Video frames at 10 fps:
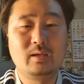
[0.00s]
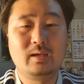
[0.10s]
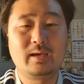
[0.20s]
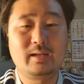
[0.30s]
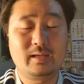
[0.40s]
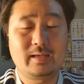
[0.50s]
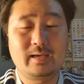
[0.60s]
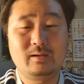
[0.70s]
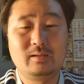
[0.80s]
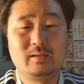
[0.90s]
And
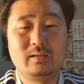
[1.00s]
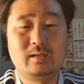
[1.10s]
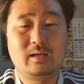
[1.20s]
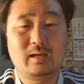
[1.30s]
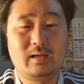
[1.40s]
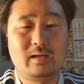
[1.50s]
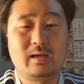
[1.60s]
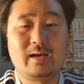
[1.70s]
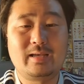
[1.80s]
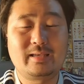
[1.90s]
again,
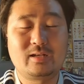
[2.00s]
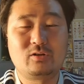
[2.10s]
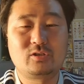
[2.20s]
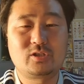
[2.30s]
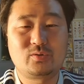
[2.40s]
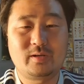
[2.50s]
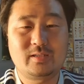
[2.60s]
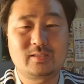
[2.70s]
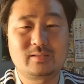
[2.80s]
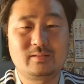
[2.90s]
I cannot
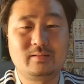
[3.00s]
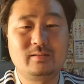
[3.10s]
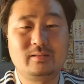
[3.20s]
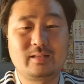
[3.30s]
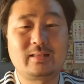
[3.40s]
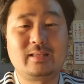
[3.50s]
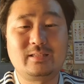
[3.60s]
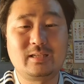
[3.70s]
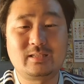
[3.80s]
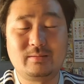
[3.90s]
stress that
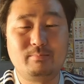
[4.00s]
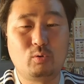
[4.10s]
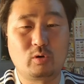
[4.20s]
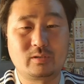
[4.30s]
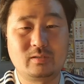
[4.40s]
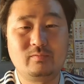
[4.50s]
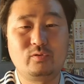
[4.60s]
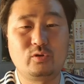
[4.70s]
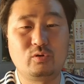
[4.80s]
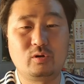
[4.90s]
this is important for
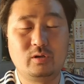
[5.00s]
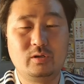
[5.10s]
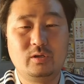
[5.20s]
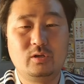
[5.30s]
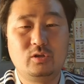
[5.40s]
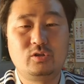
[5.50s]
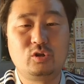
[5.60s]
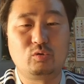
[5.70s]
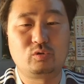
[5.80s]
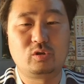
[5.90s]
your
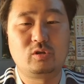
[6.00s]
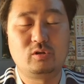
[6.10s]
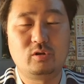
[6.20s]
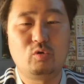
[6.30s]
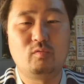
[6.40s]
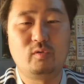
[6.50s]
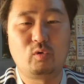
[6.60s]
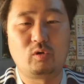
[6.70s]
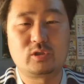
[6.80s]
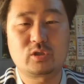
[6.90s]
total
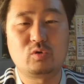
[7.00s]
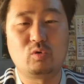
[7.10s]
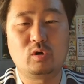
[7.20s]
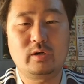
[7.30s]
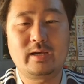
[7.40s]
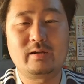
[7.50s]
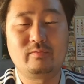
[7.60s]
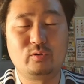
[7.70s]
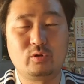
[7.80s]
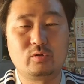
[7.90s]
overall score and
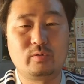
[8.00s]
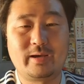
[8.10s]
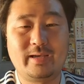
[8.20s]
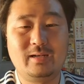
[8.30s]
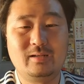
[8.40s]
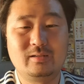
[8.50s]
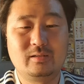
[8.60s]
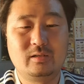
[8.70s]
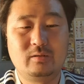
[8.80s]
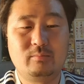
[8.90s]
for your grade,
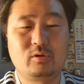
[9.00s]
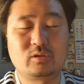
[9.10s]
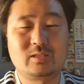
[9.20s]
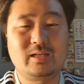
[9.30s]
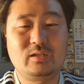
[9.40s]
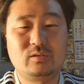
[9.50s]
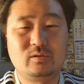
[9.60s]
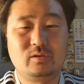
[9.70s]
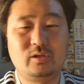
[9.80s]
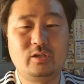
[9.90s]
because these
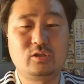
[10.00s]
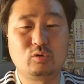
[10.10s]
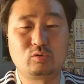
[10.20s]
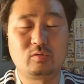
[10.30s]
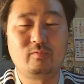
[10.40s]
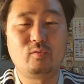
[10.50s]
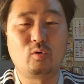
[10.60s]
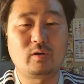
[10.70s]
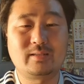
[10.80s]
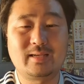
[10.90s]
in total
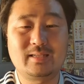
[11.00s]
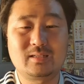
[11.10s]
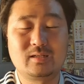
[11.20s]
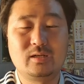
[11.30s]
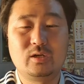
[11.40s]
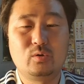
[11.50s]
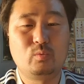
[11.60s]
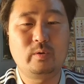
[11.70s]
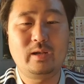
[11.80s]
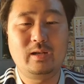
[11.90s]
4 tests
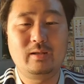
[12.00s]
will